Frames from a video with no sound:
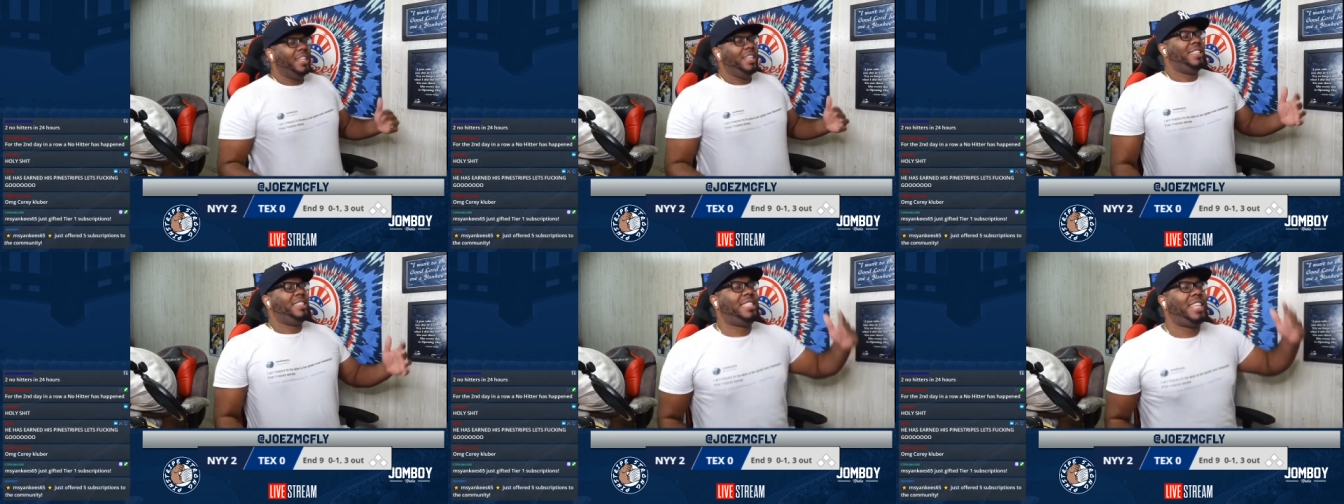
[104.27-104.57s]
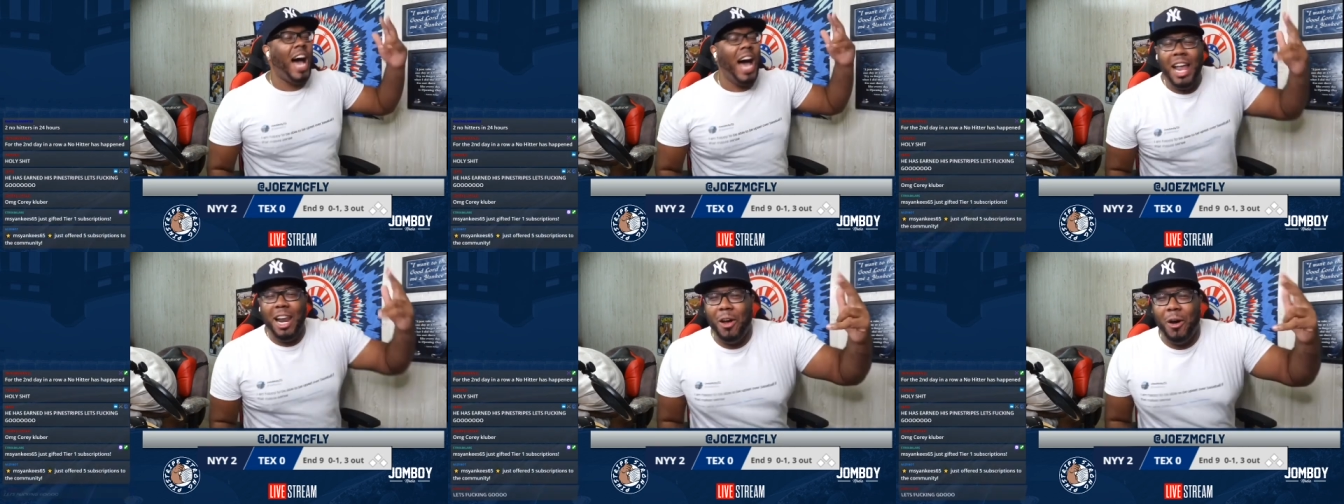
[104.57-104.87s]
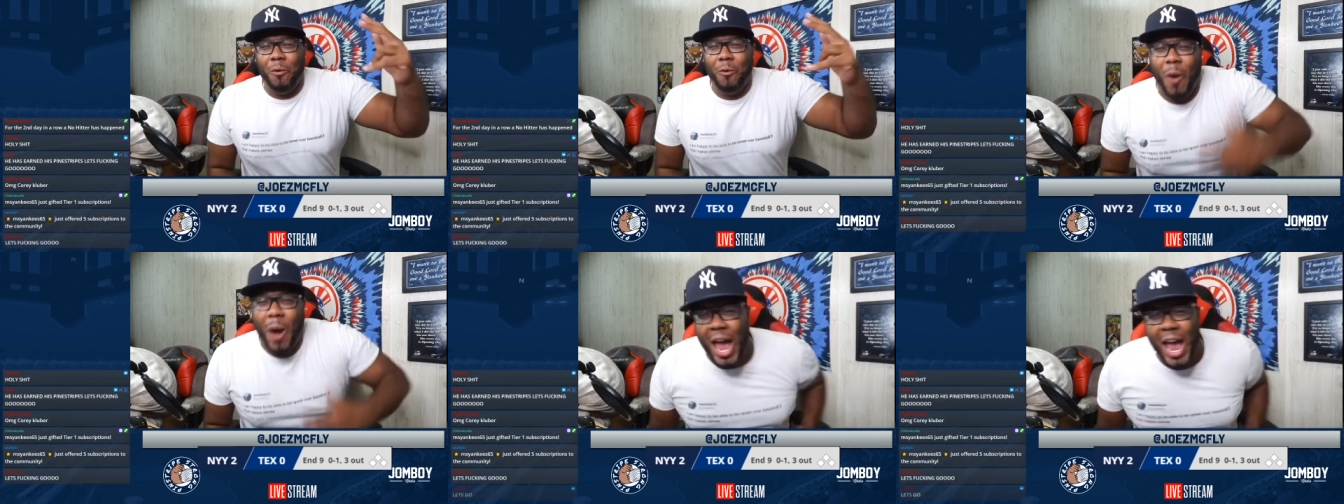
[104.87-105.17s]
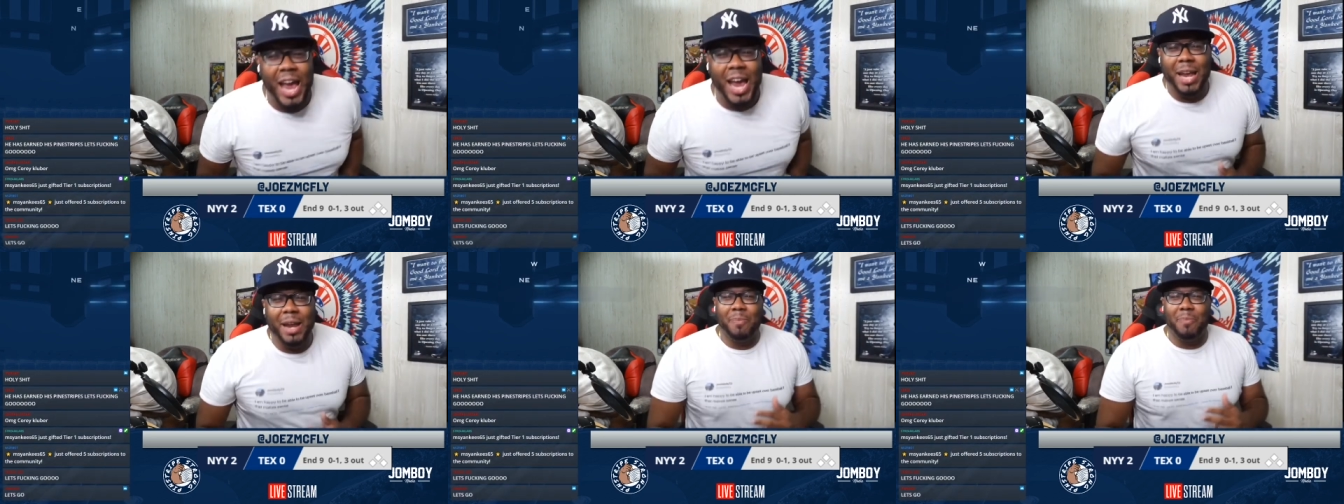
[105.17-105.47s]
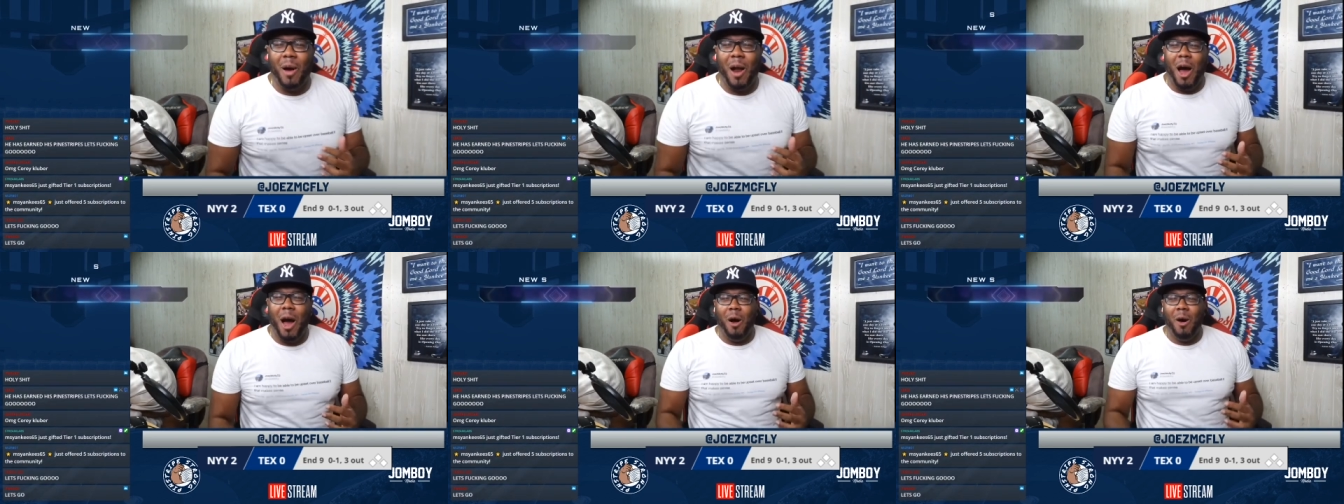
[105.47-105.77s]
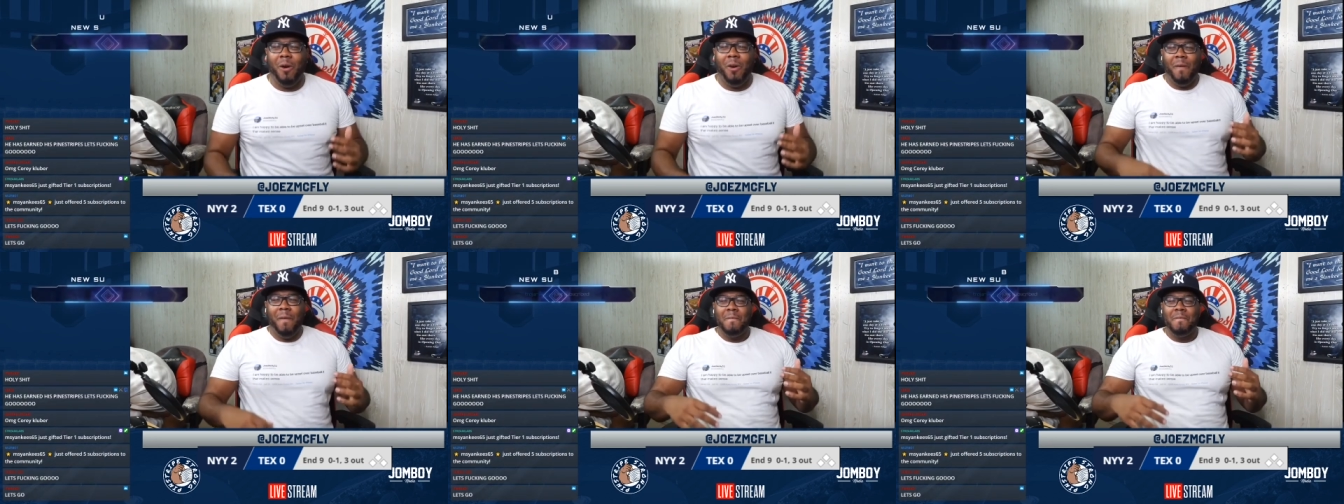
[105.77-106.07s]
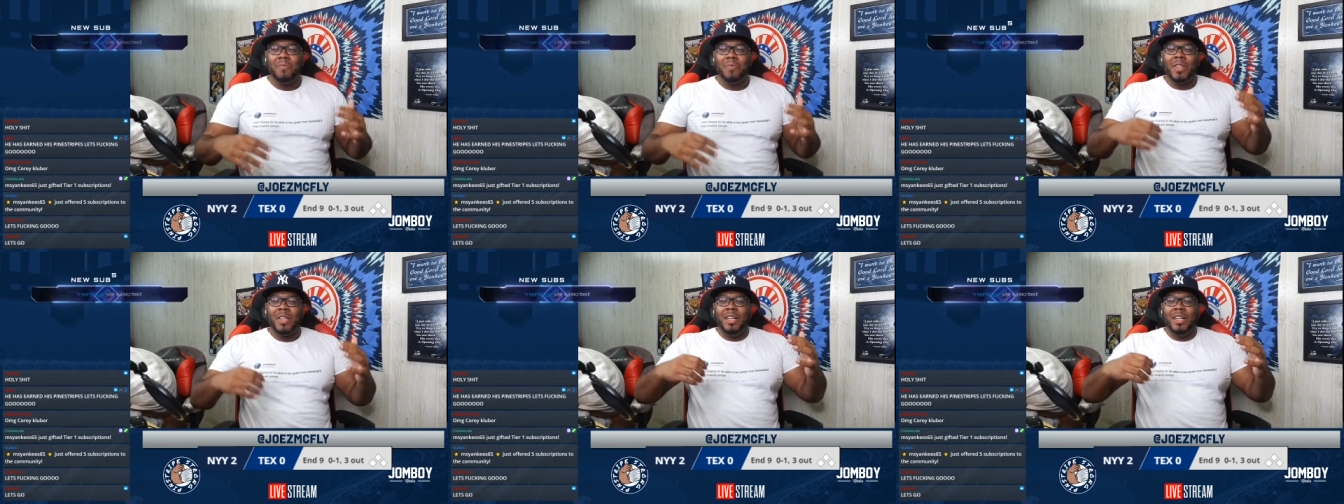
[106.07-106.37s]
Tyler Wade, bro.
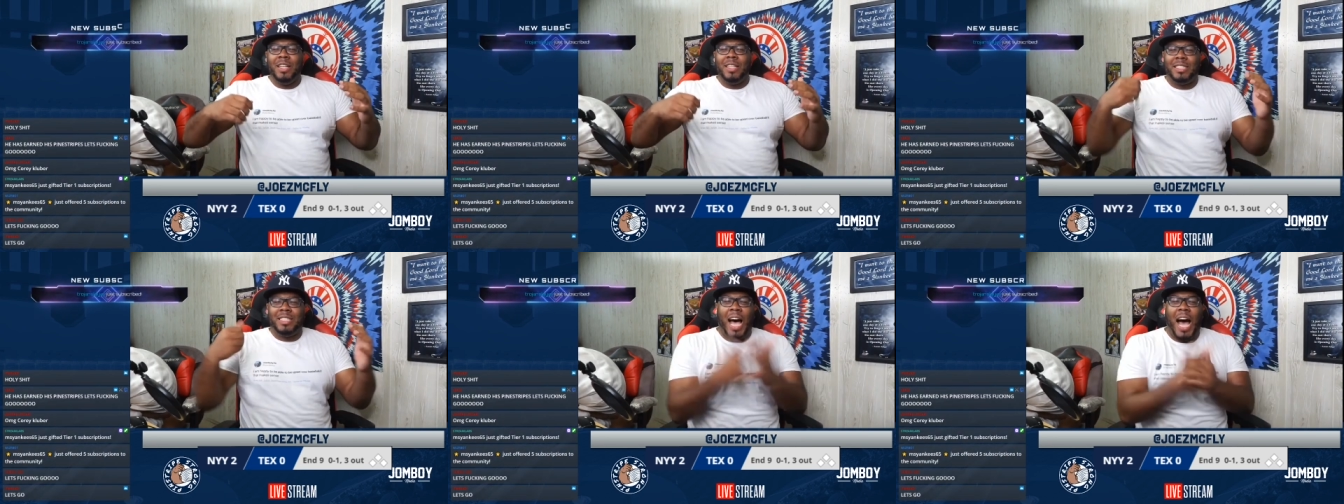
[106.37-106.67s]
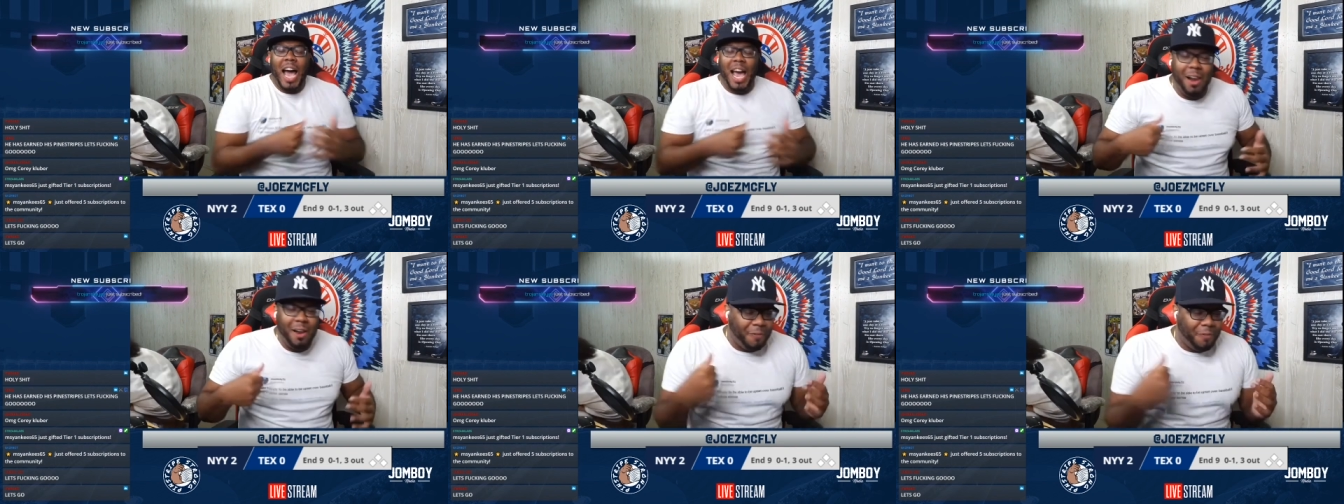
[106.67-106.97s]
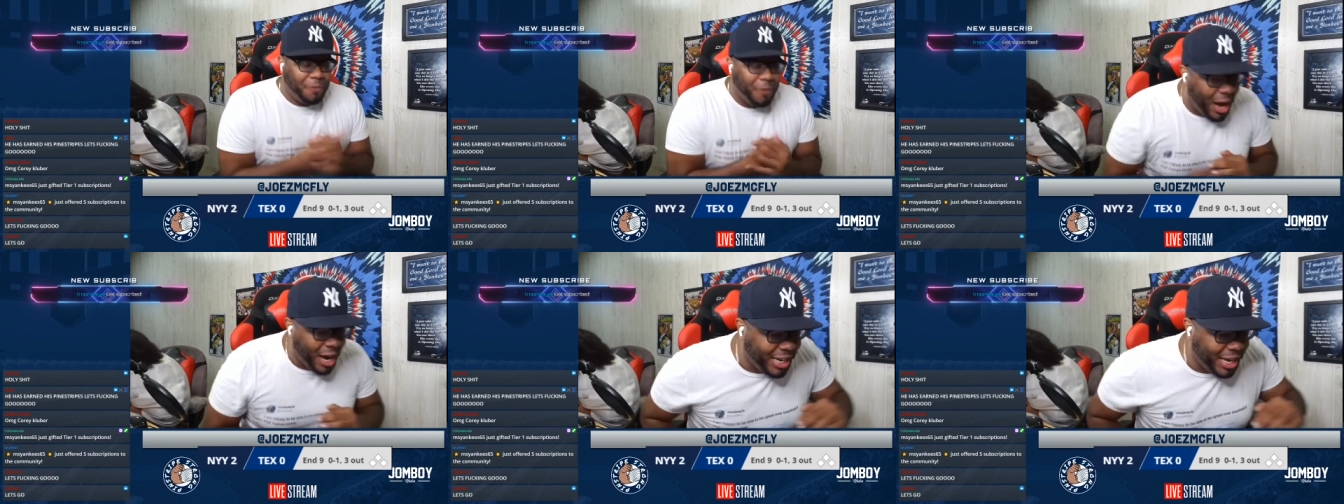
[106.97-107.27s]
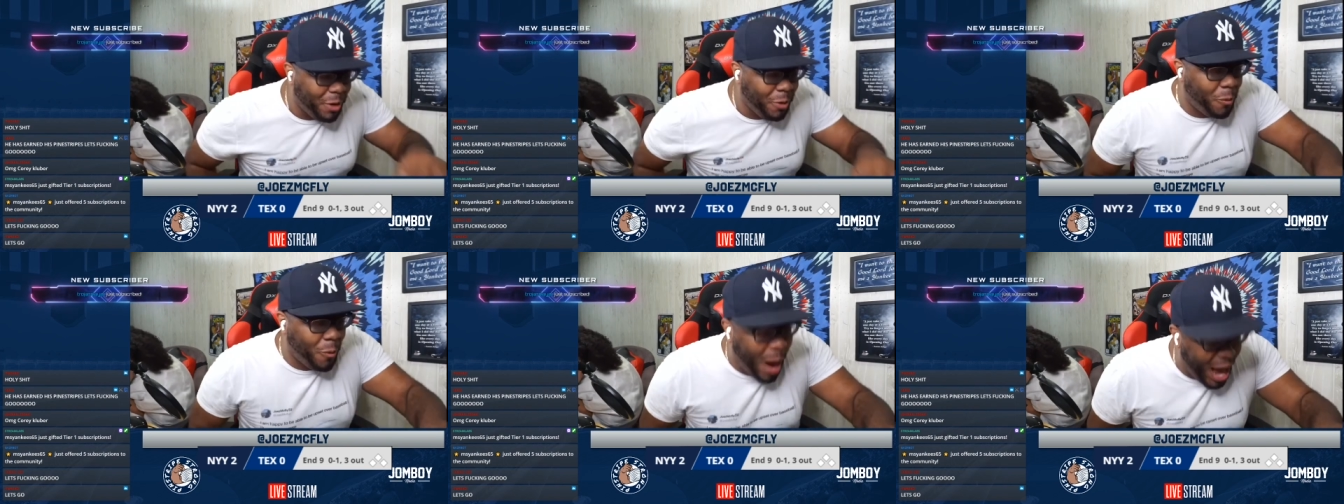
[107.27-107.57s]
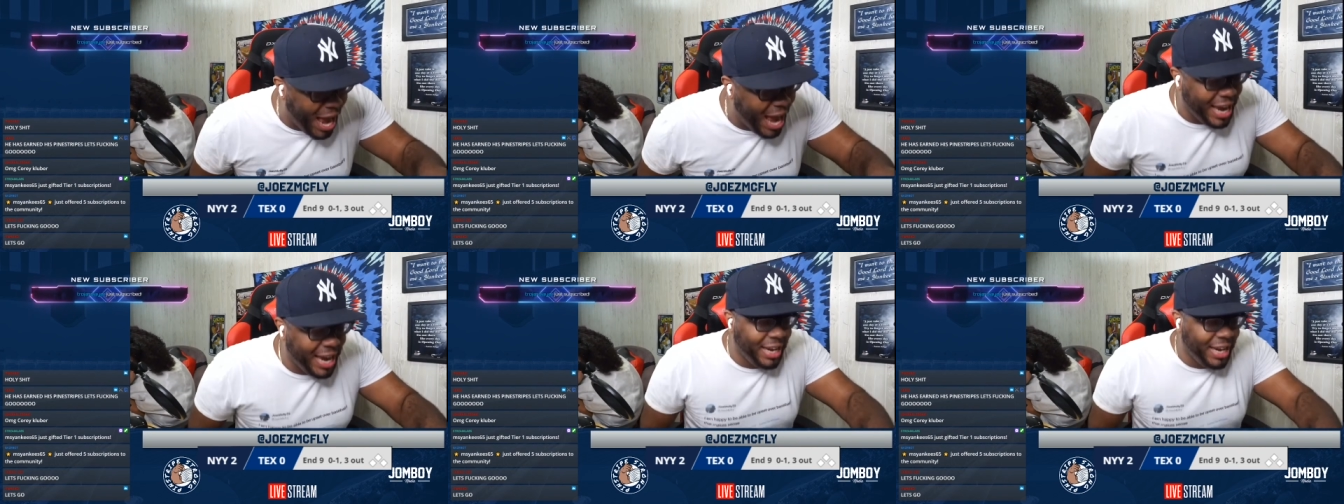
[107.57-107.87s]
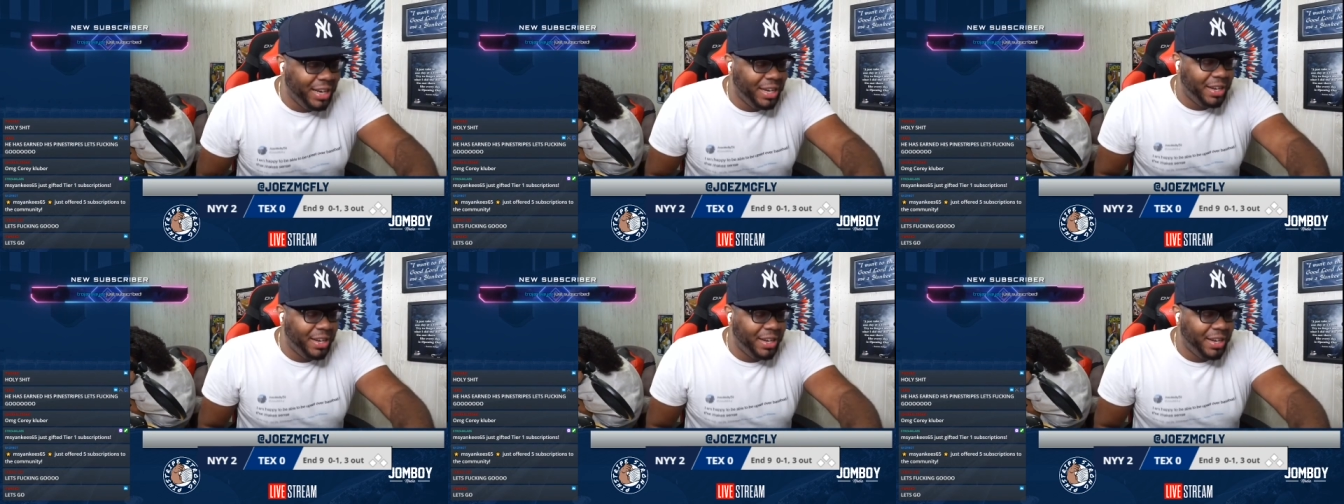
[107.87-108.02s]
Tyler fucking Wade.